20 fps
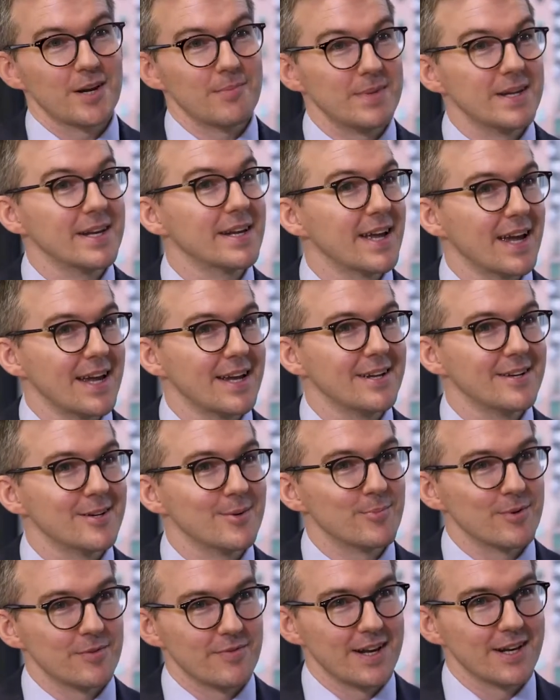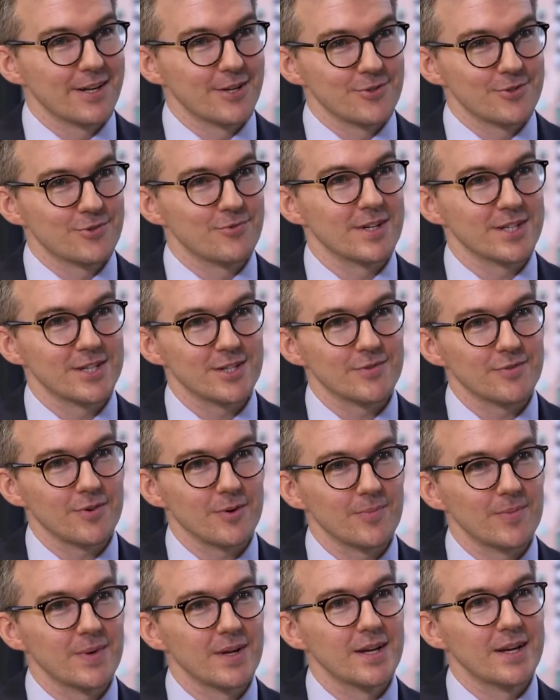and mitigate and prevent those risks
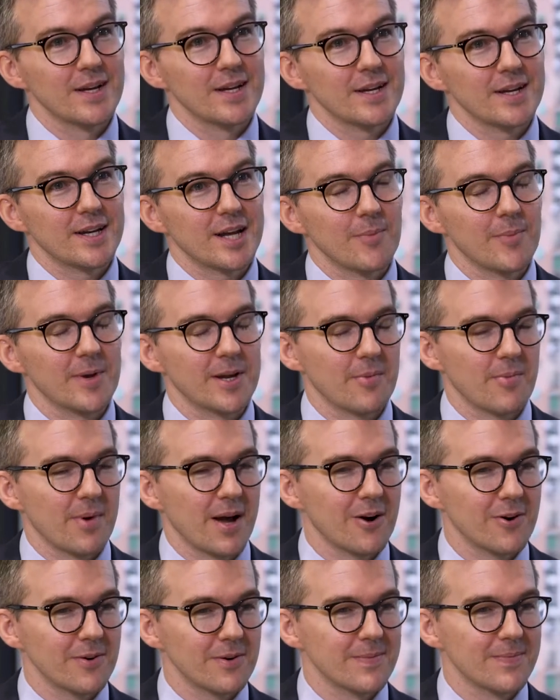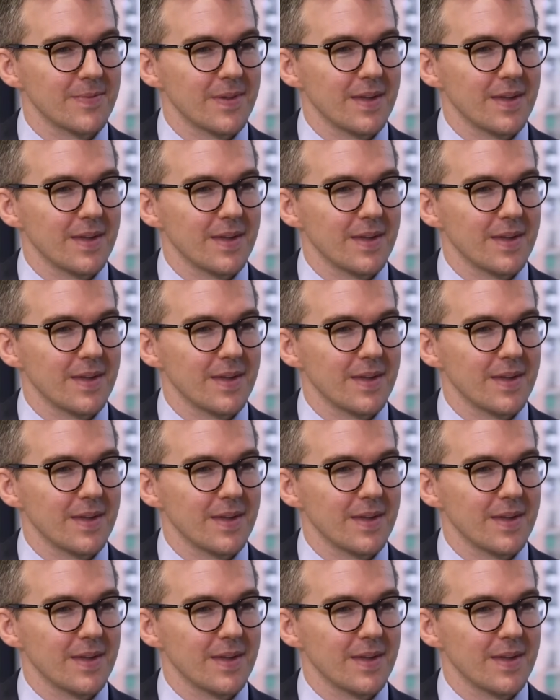from coming about.